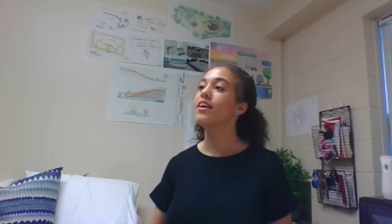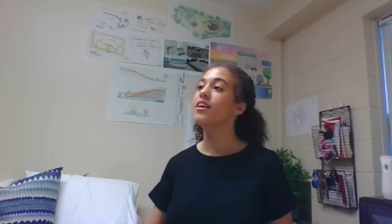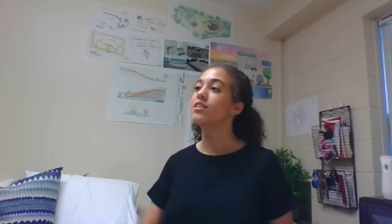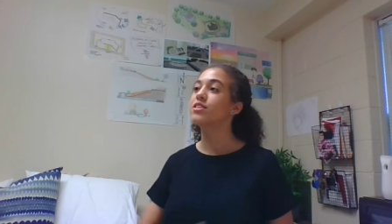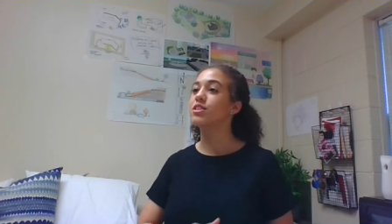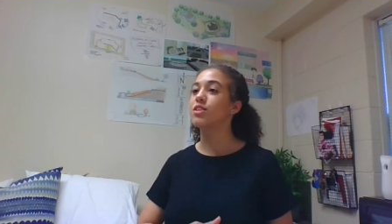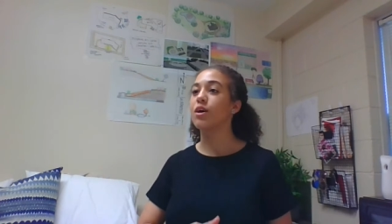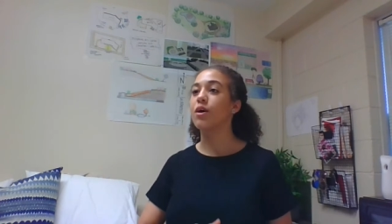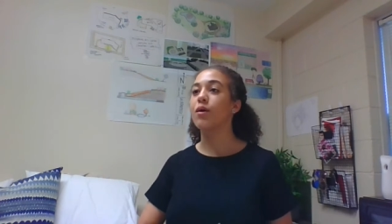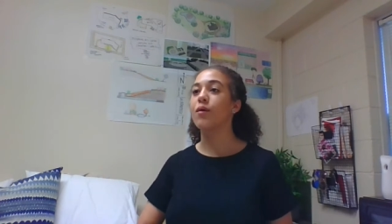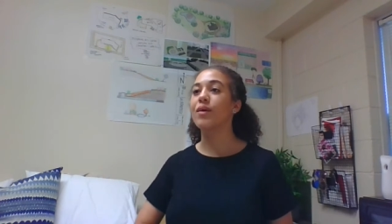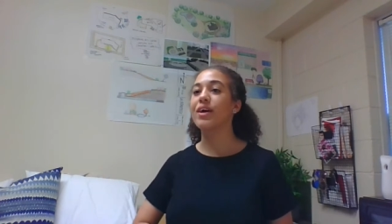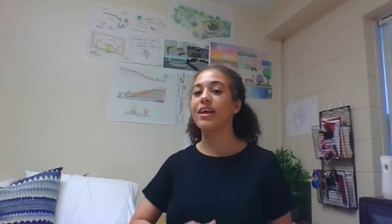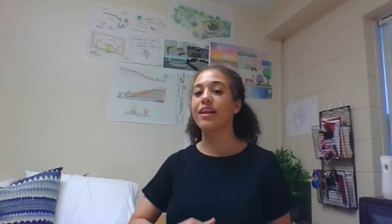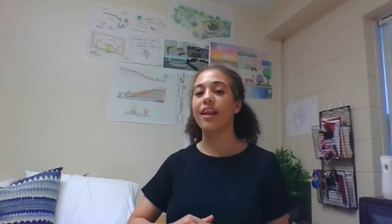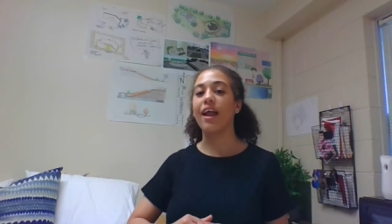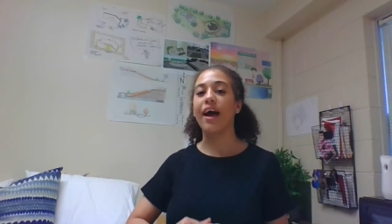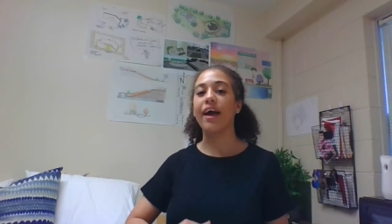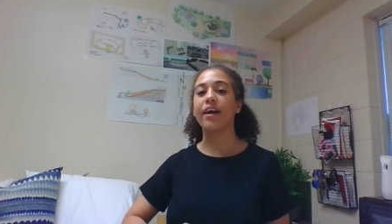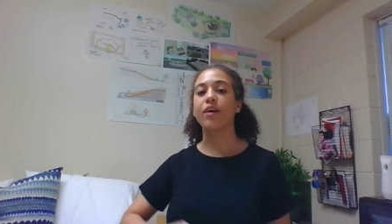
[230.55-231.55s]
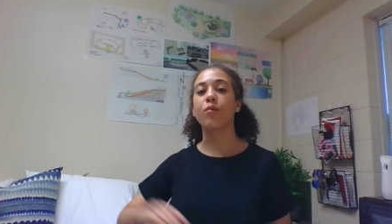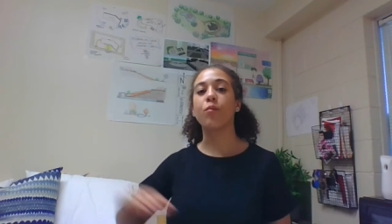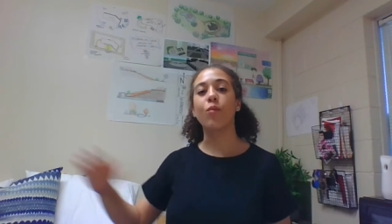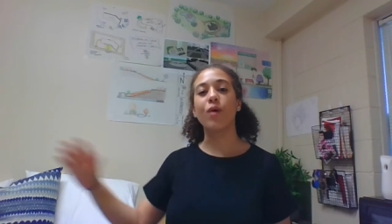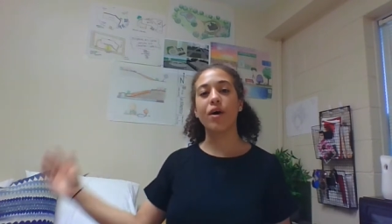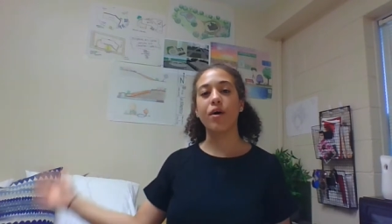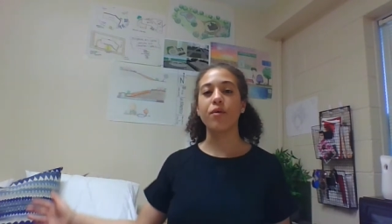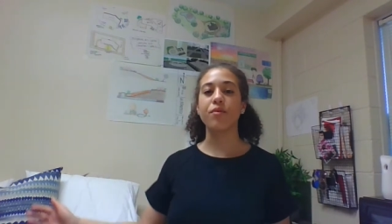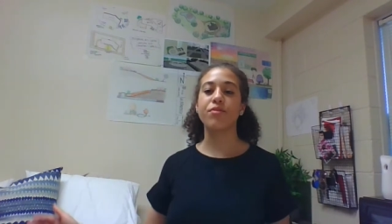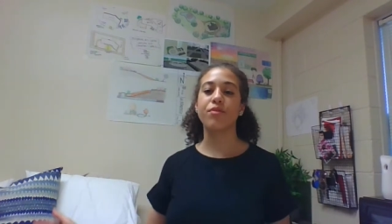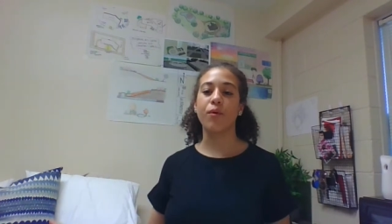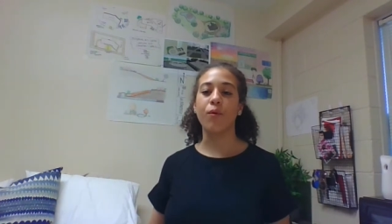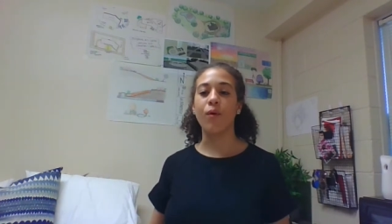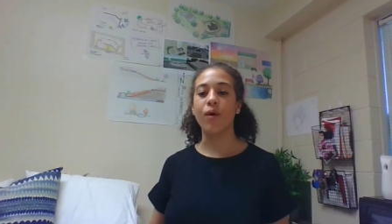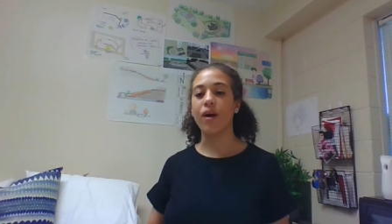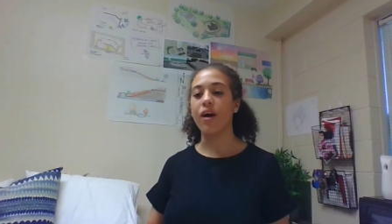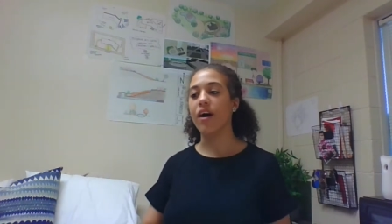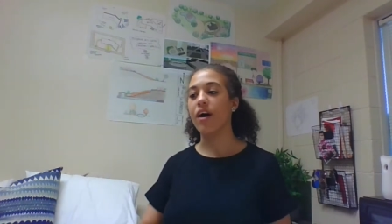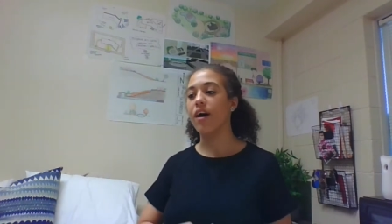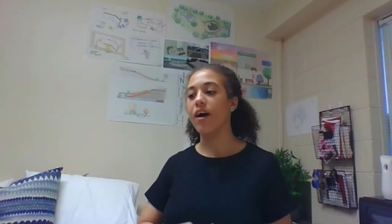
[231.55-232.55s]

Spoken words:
So in like wealth or